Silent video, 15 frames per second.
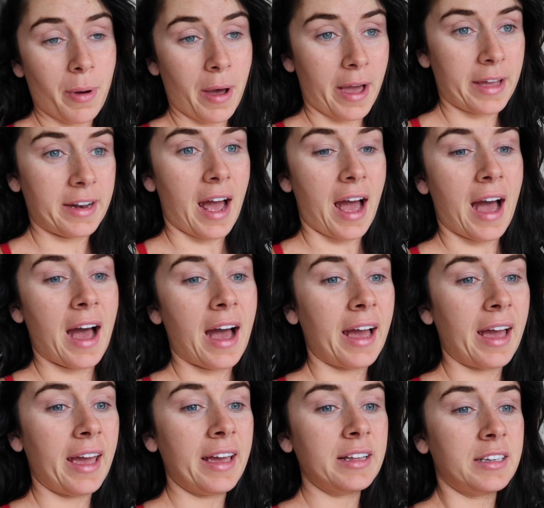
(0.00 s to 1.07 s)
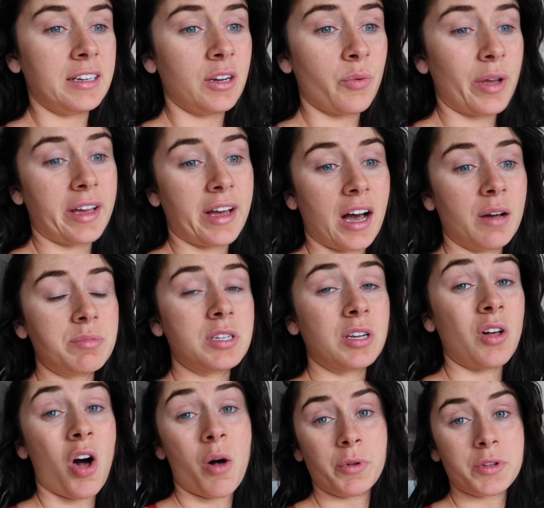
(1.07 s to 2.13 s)
But I didn't wake up
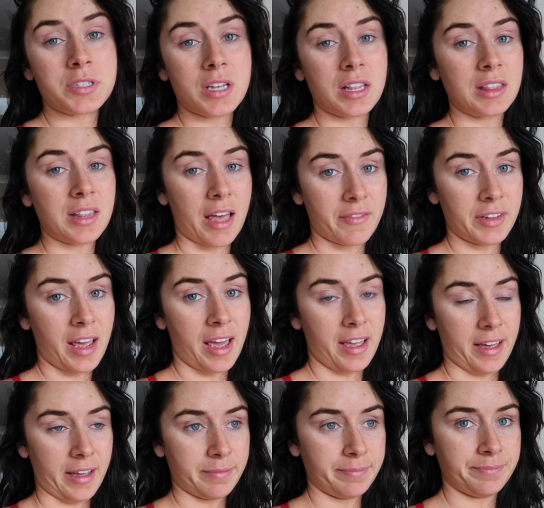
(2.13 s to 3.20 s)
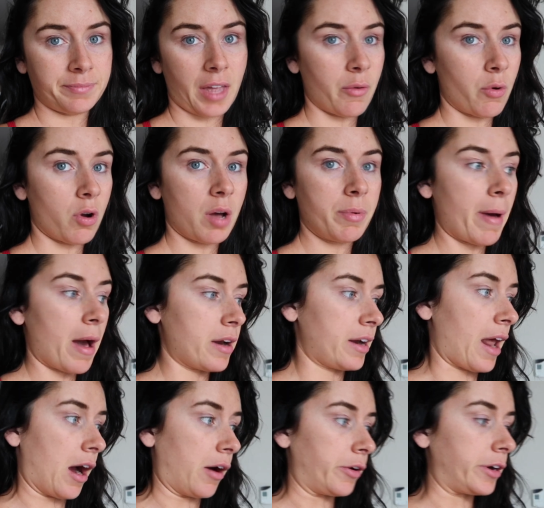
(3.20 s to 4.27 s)
till almost eleven A M I woke up about
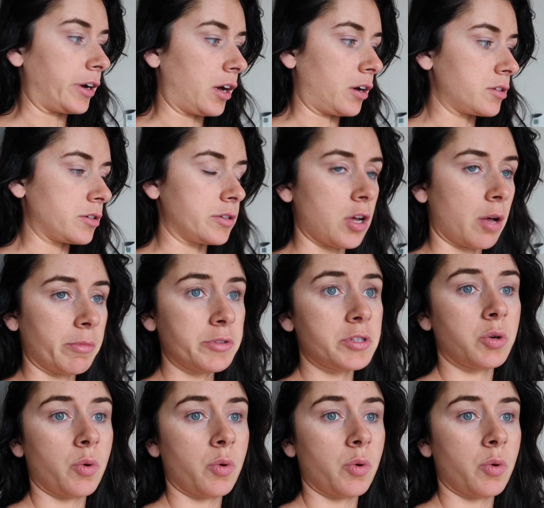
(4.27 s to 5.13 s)
an hour ago, so it's almost